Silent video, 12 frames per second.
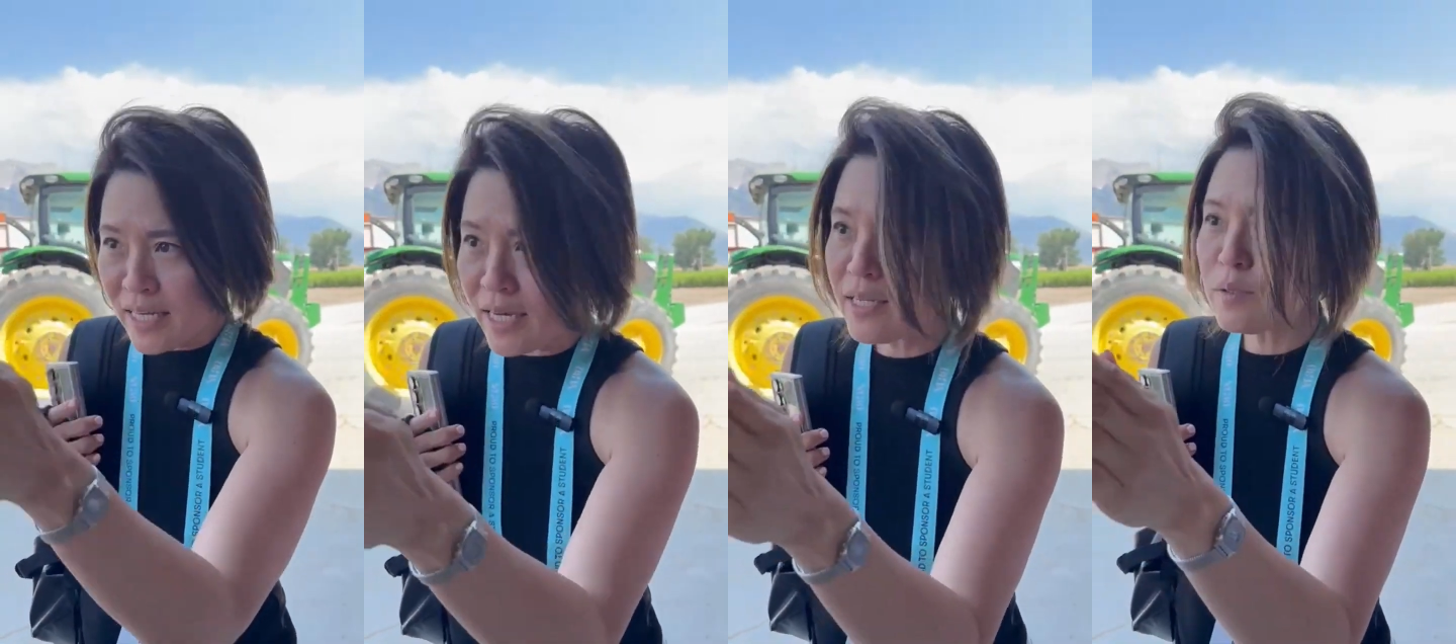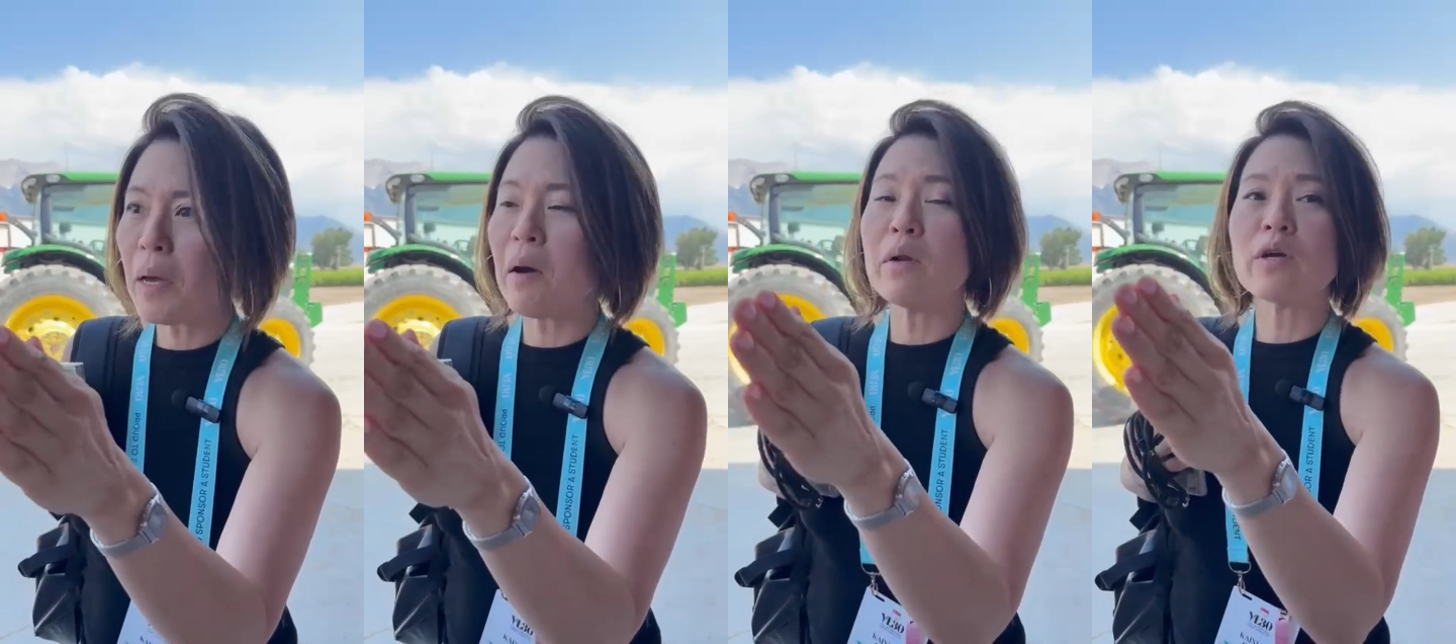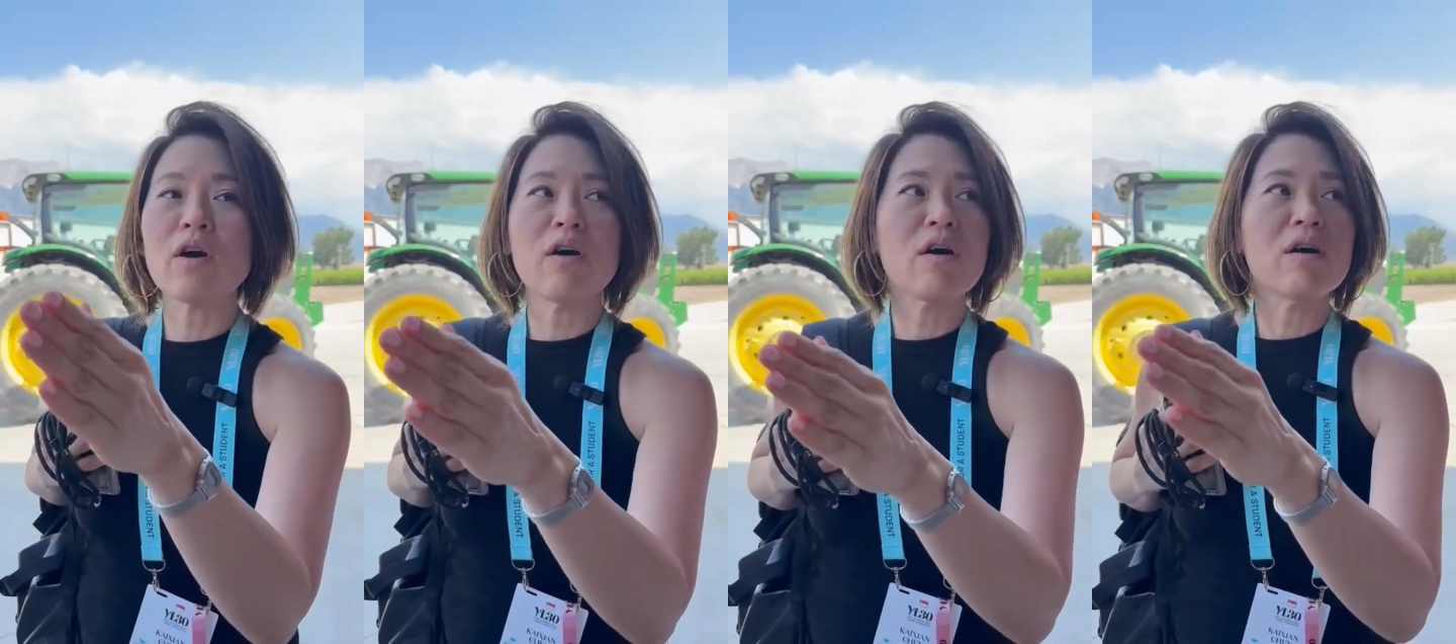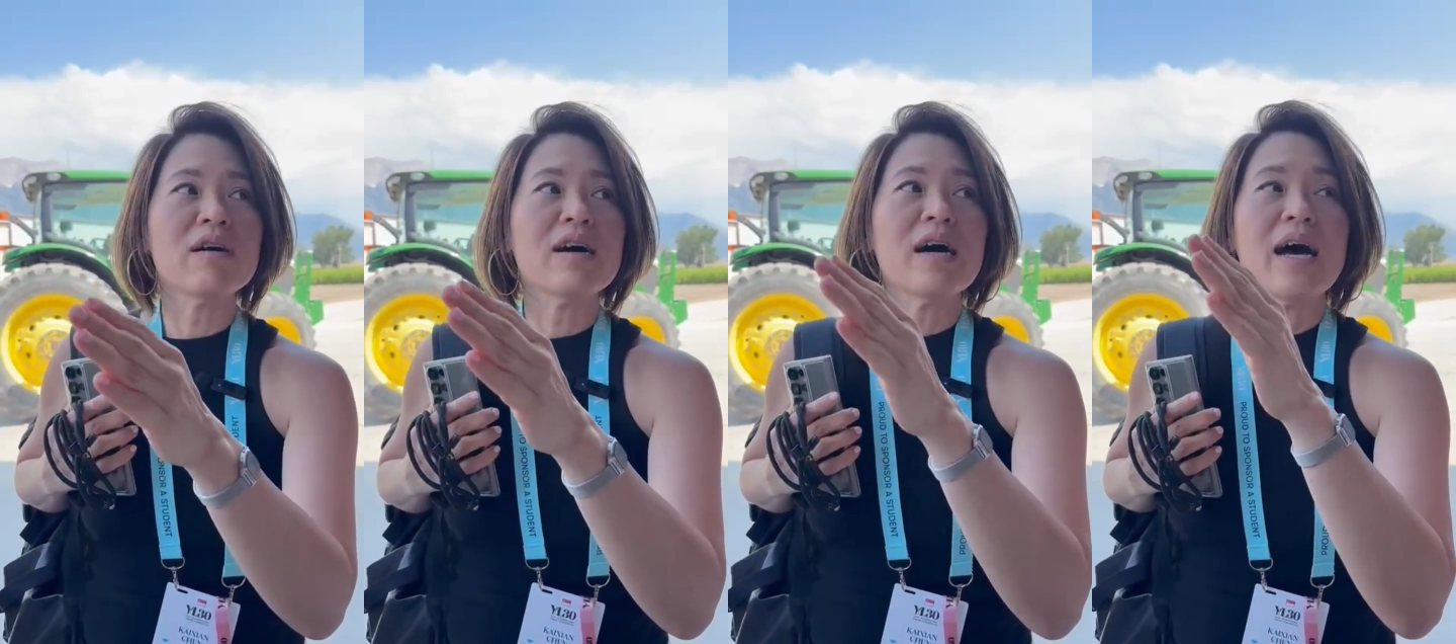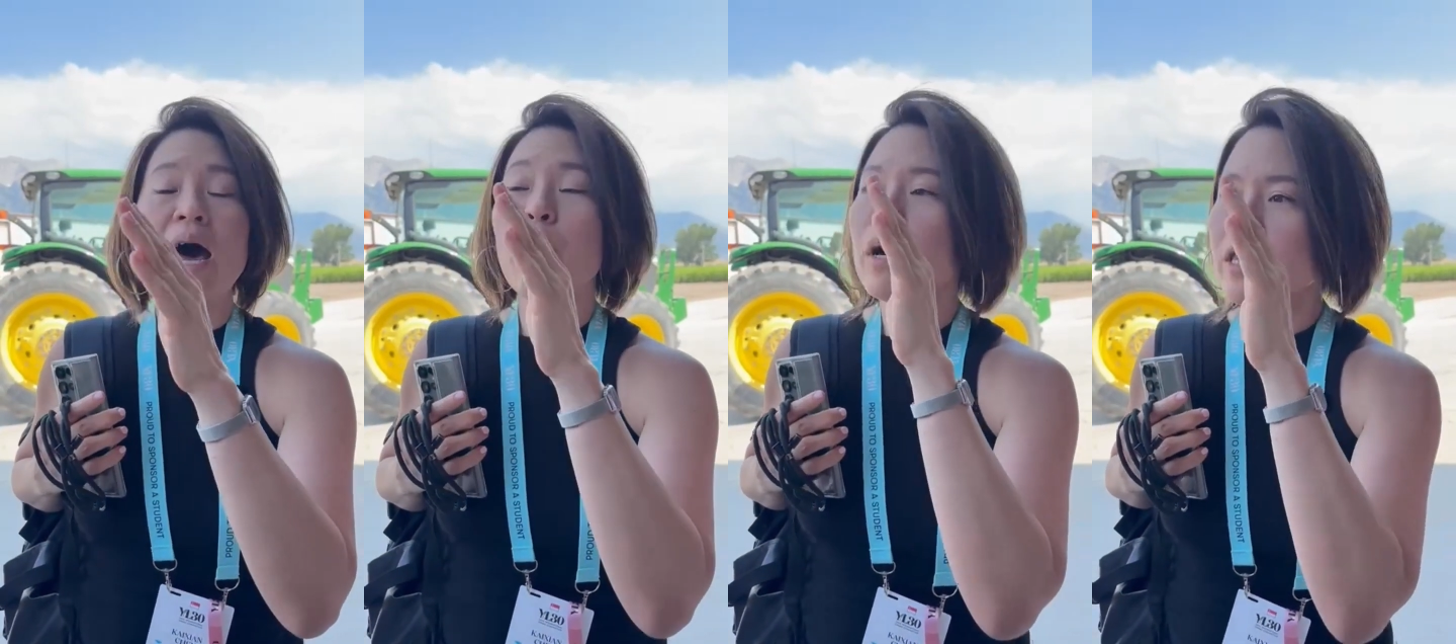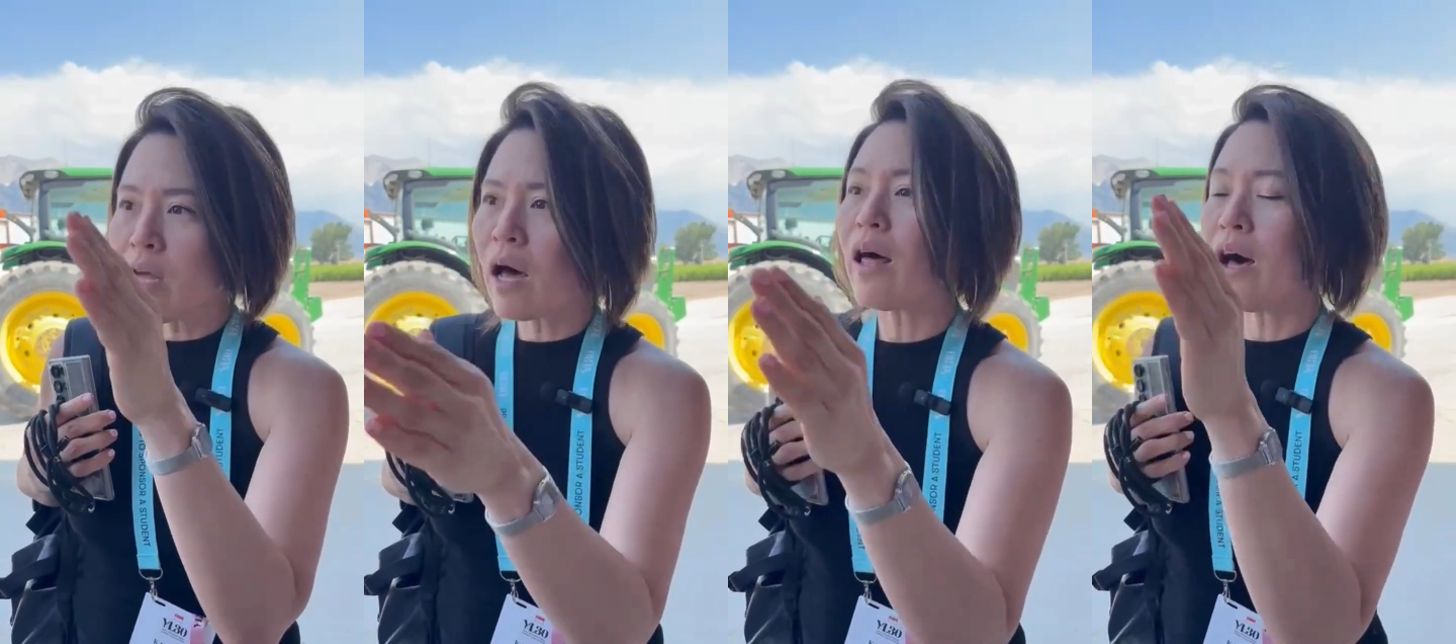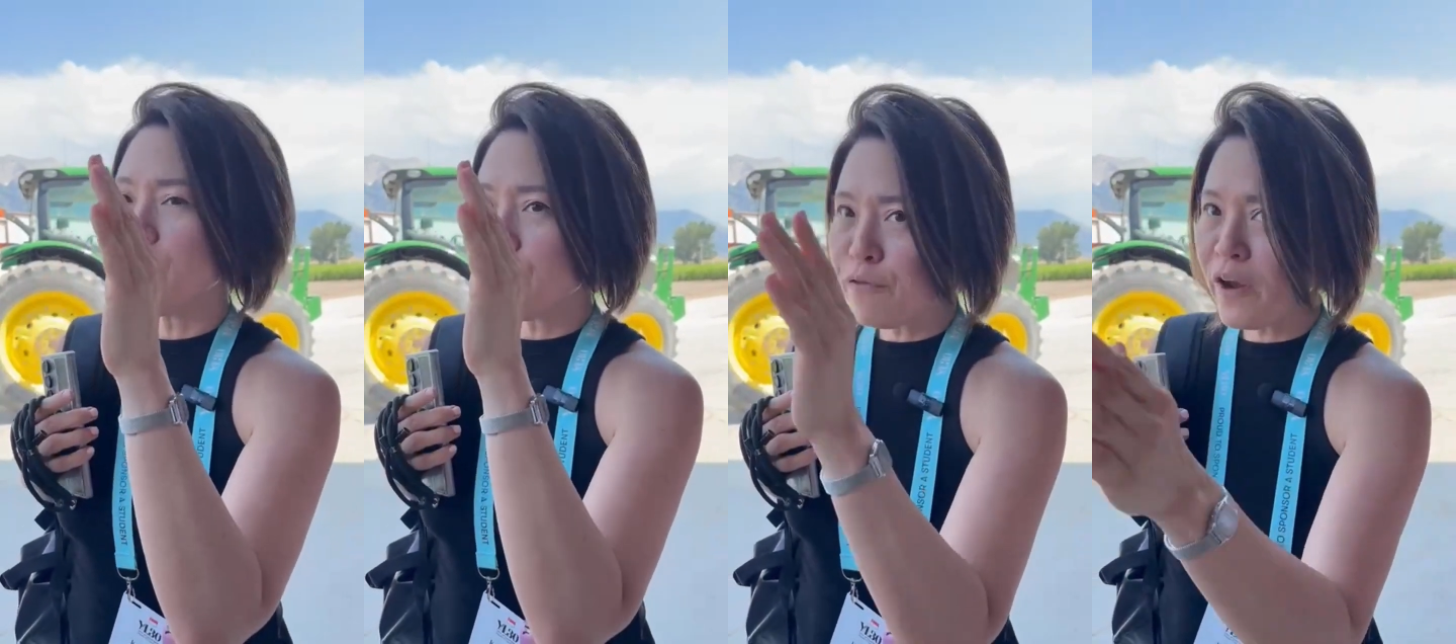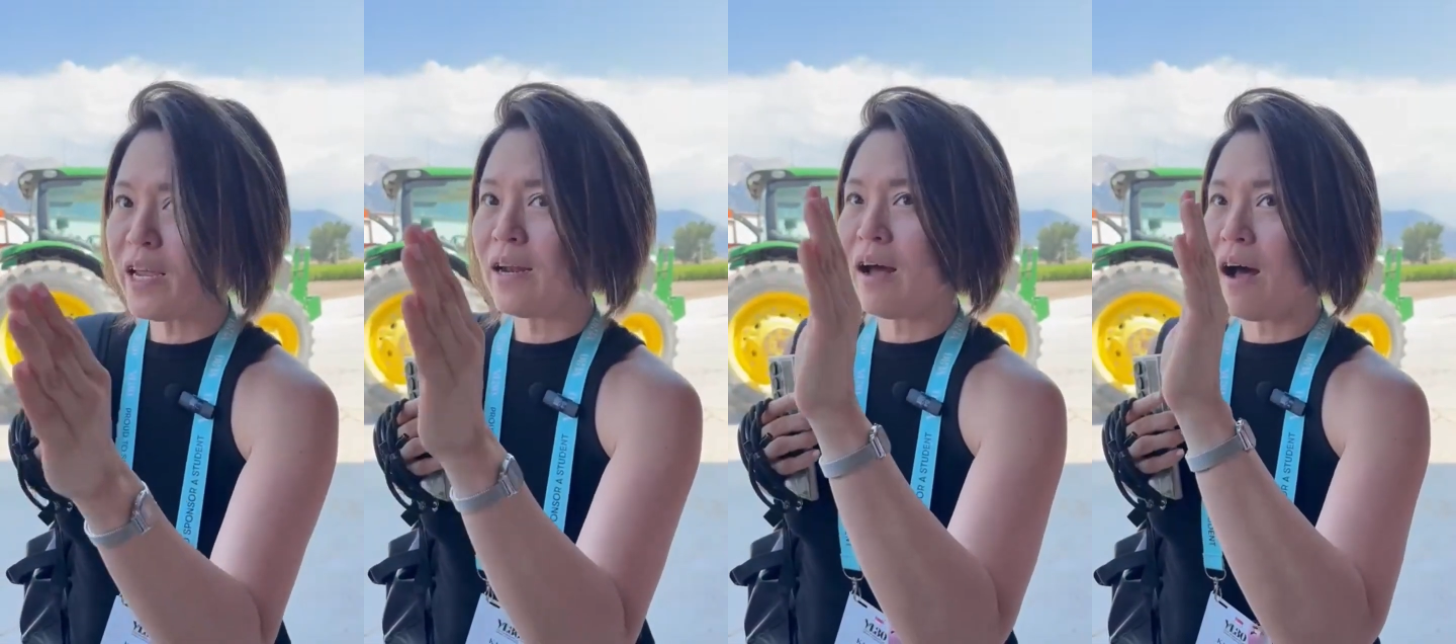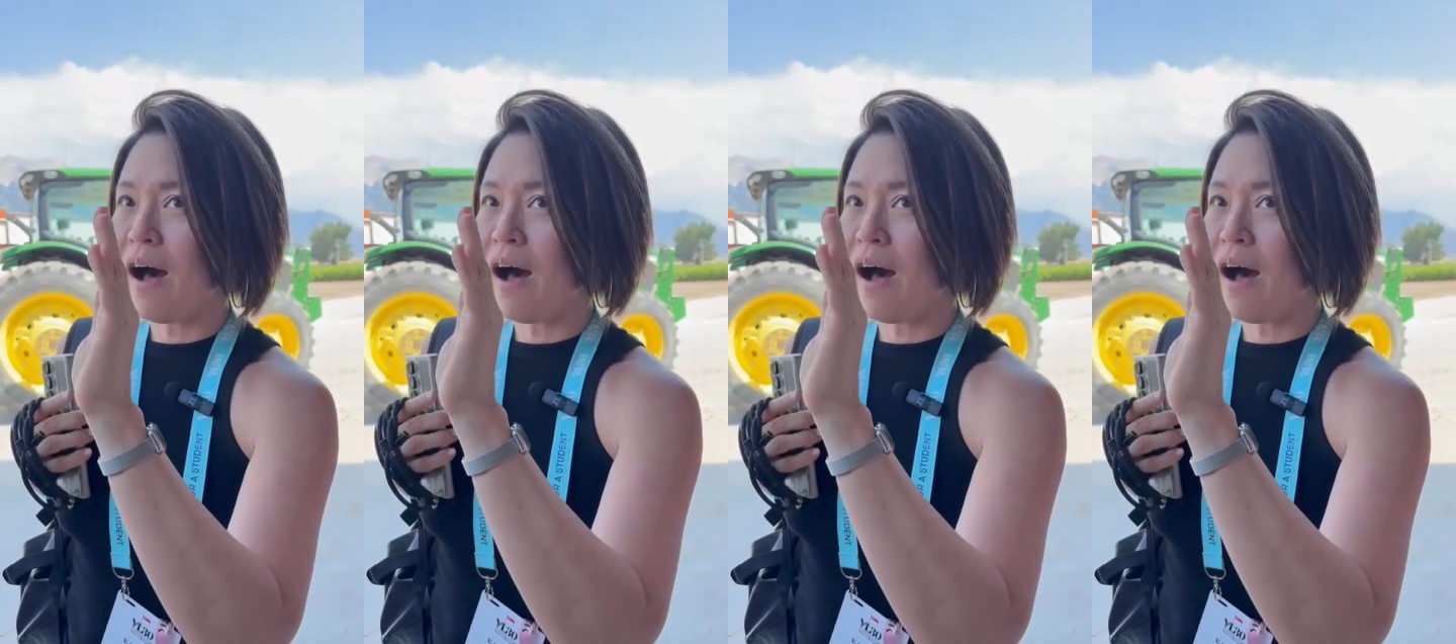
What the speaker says: Here's where I want to go. And we're not afraid